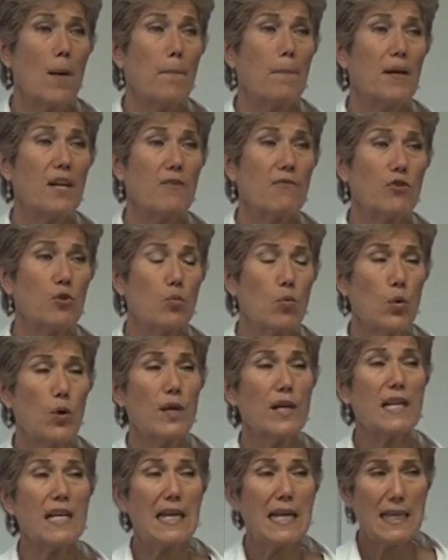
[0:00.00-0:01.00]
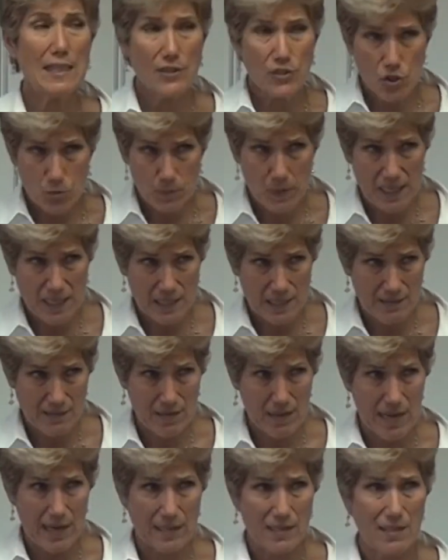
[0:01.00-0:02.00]
But if you weren't an English-speaking
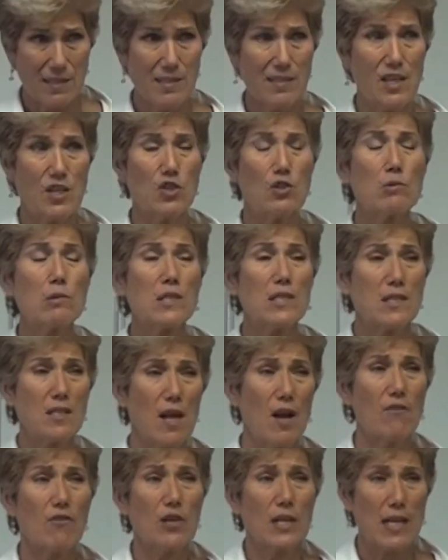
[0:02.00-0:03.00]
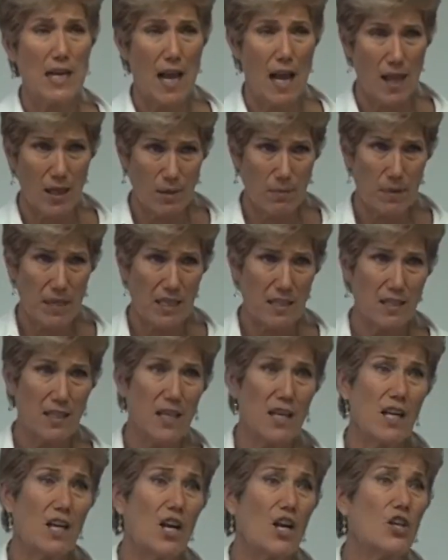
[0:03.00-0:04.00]
scientist and you discovered an element,
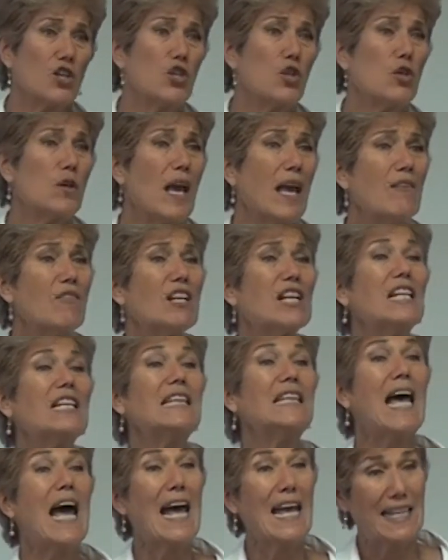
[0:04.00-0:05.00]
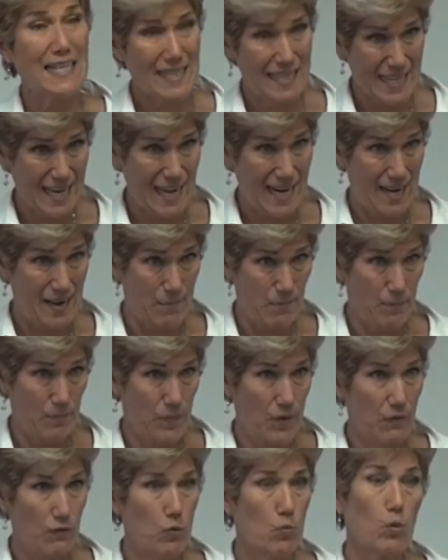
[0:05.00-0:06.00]
you gave it a Latin
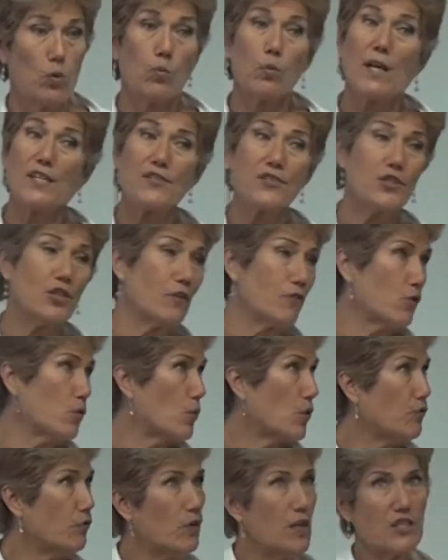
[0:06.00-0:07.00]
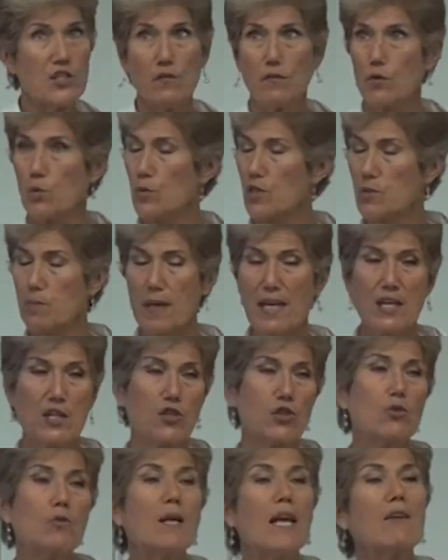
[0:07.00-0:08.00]
name. If you were Russian, if you were French, if you were
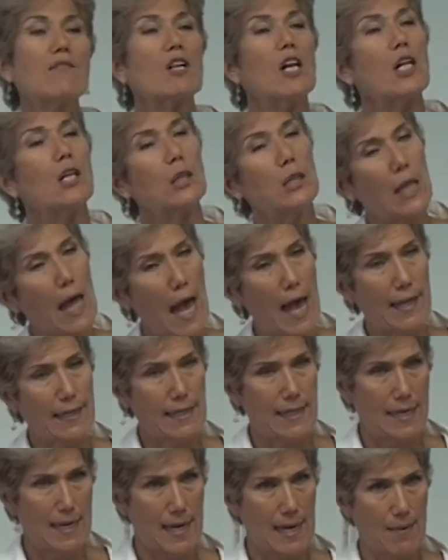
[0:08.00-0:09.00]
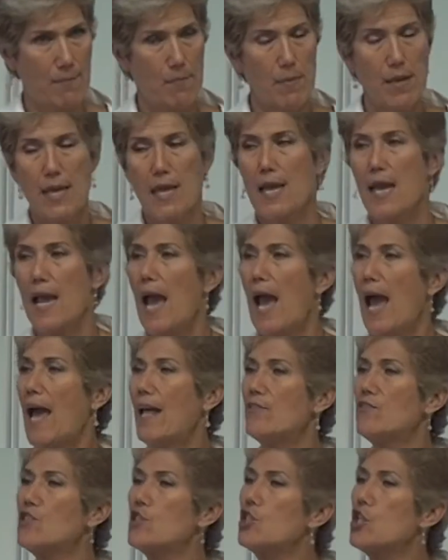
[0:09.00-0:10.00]
Spanish, you gave it a Latin name.
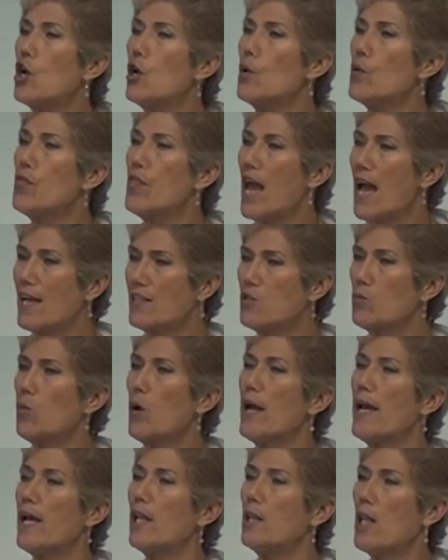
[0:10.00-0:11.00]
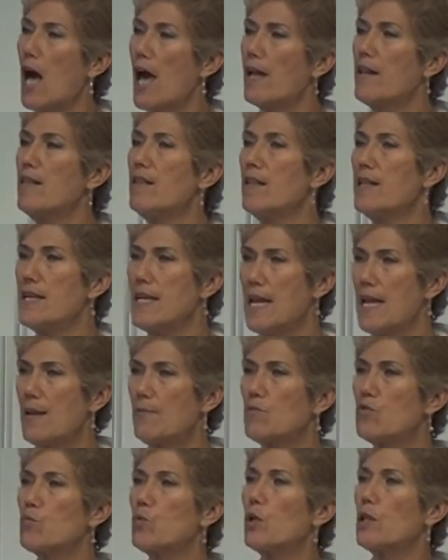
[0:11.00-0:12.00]
And so that's why a lot of the
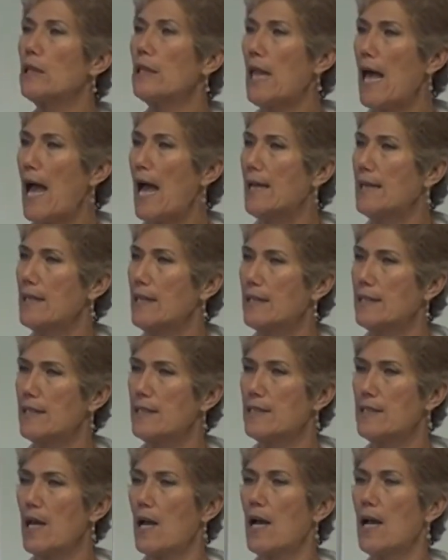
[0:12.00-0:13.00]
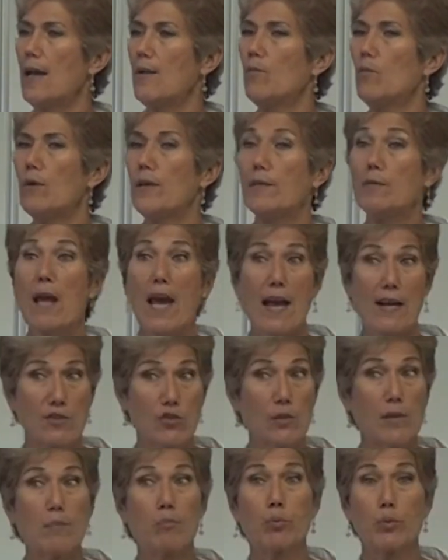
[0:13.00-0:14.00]
names were Latin at the time, when
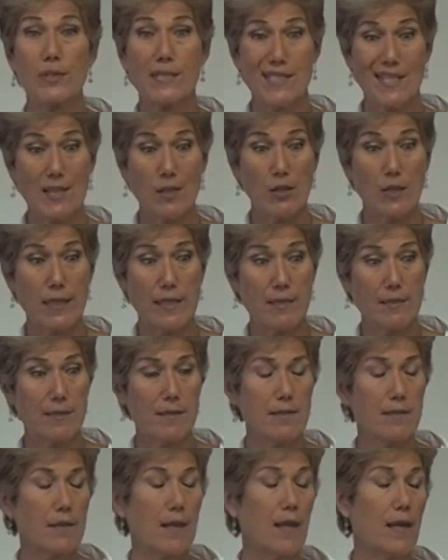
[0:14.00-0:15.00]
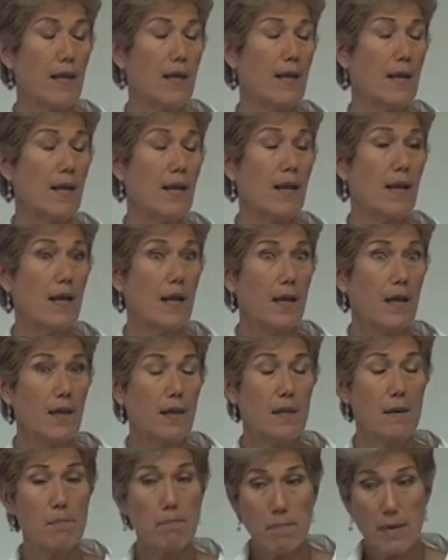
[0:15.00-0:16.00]
actually Berzelius in
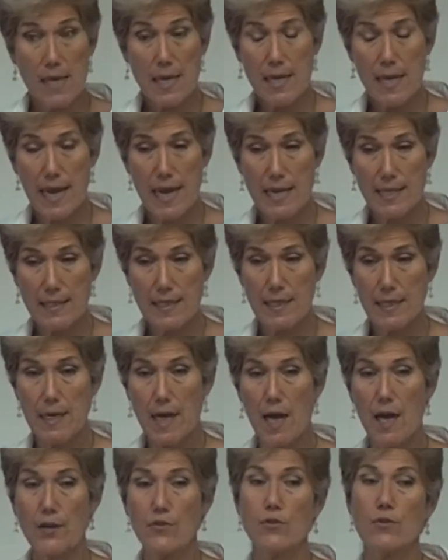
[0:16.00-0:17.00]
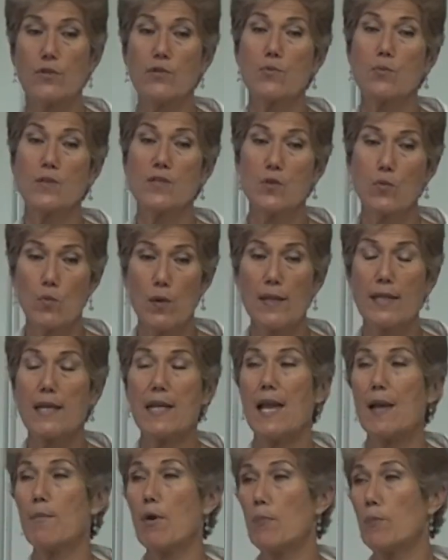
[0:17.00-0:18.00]
the mid-1800s was the one that
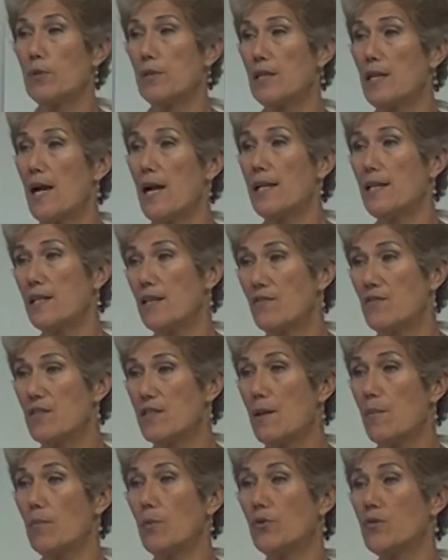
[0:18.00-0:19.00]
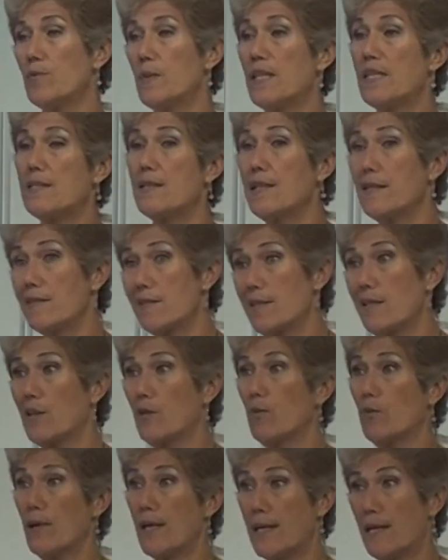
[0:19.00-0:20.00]
came up with the idea of symbols, because he got
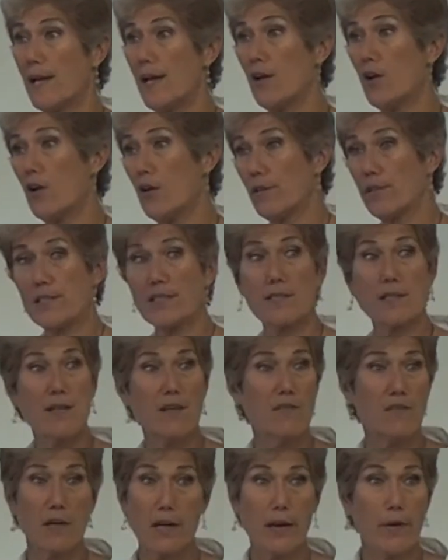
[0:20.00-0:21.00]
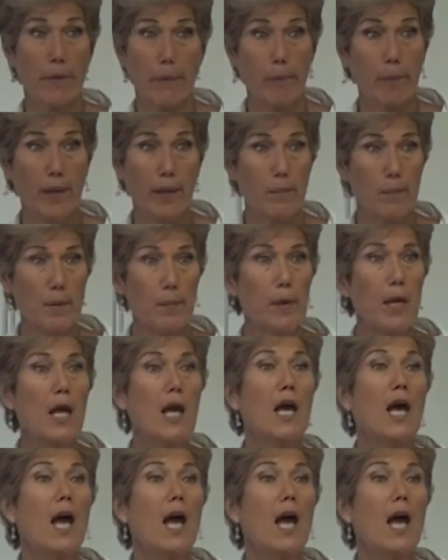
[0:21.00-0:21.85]
sick of writing out all this stuff, and I don't blame him.